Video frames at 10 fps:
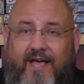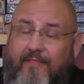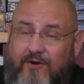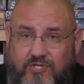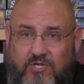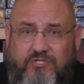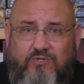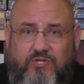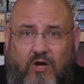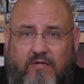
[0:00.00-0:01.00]
There's
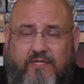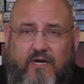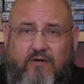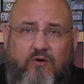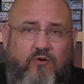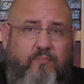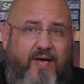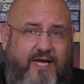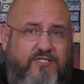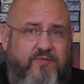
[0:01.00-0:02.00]
also talk that I'll go to
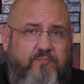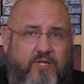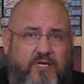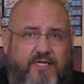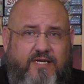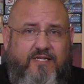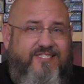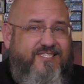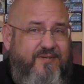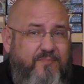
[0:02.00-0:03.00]
PAX Unplugged in a
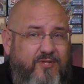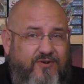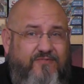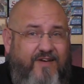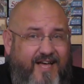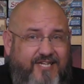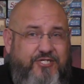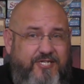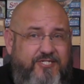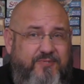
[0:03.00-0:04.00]
similar fashion